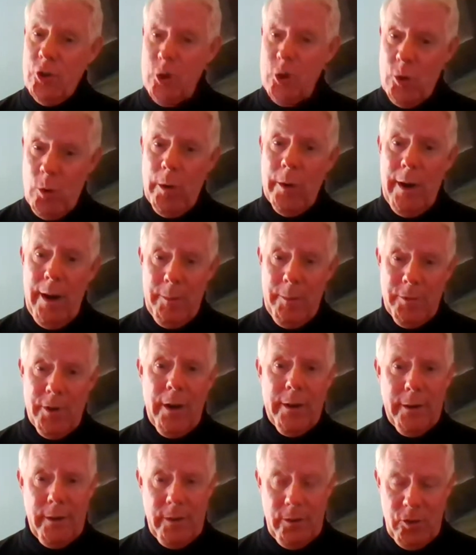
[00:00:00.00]
short, I'm
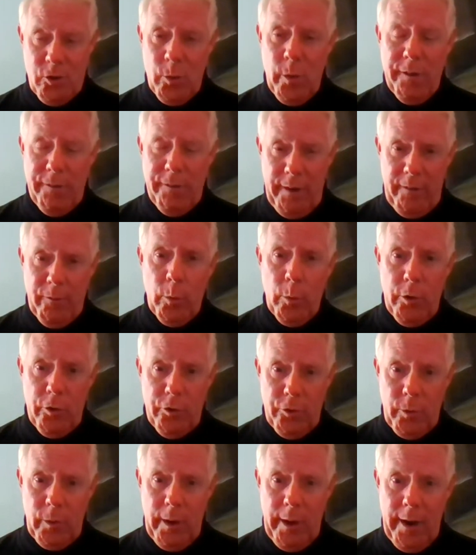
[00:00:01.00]
talking 25
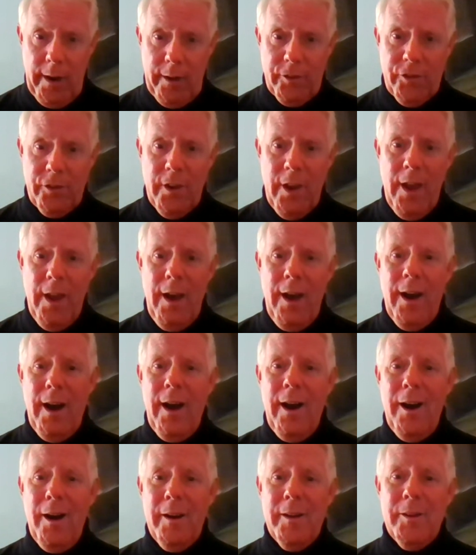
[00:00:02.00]
words or less.
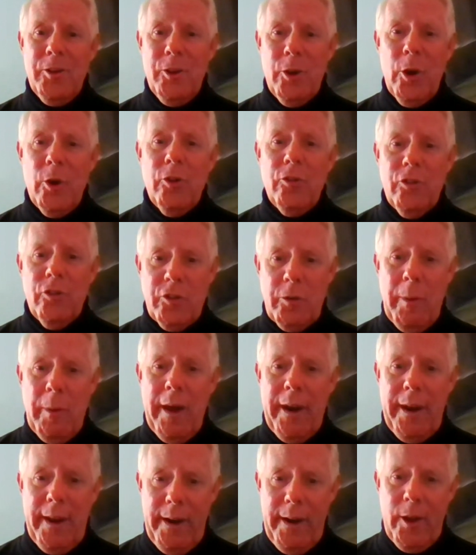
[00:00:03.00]
You go to just
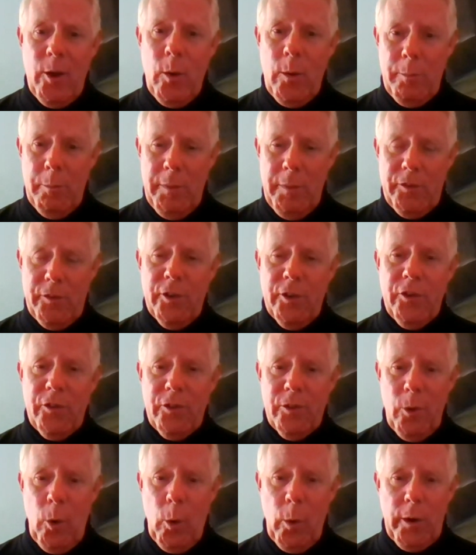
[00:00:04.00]
about any
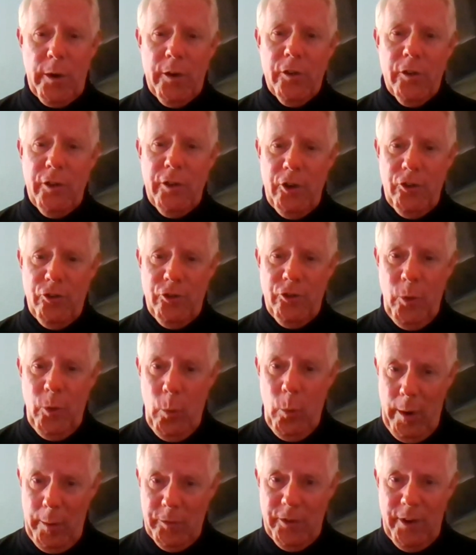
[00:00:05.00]
business organizational
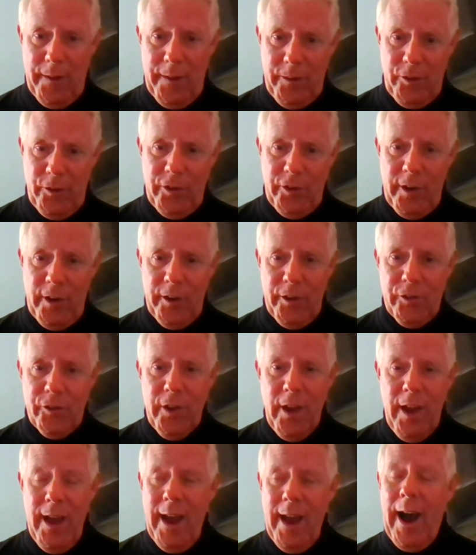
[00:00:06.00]
website these
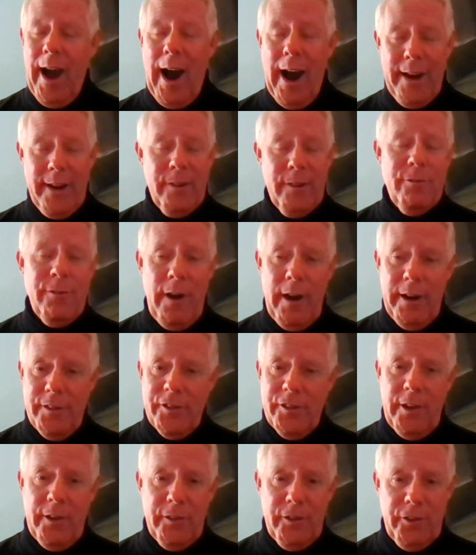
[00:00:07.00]
days, I can find
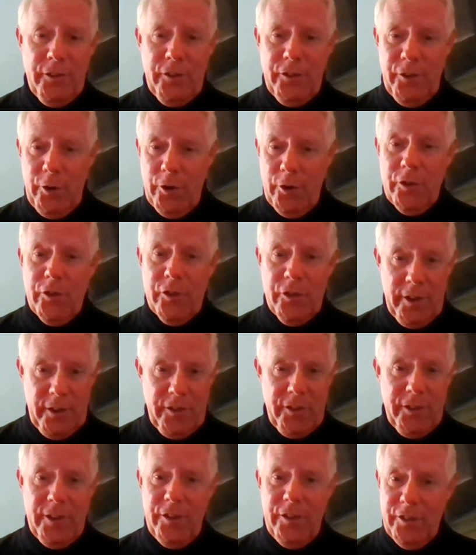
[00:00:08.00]
sentences that are
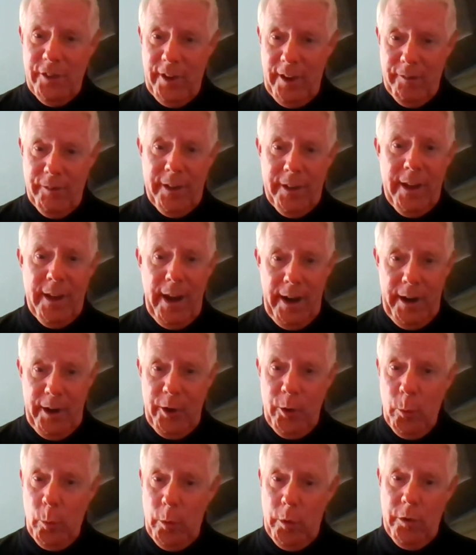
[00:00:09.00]
60, 70,
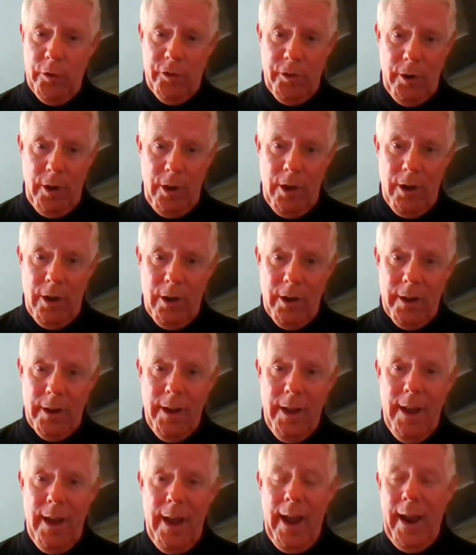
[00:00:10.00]
80 words long.
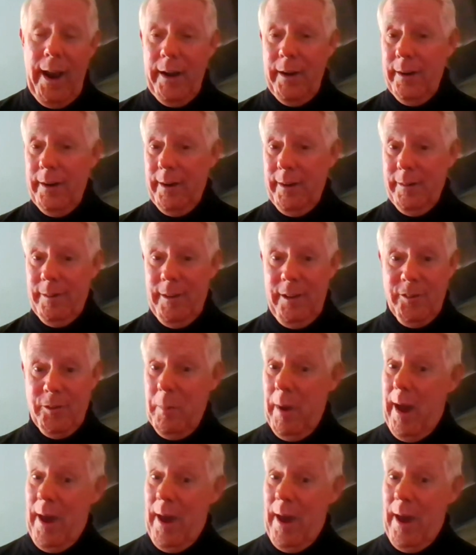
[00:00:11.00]
And it doesn't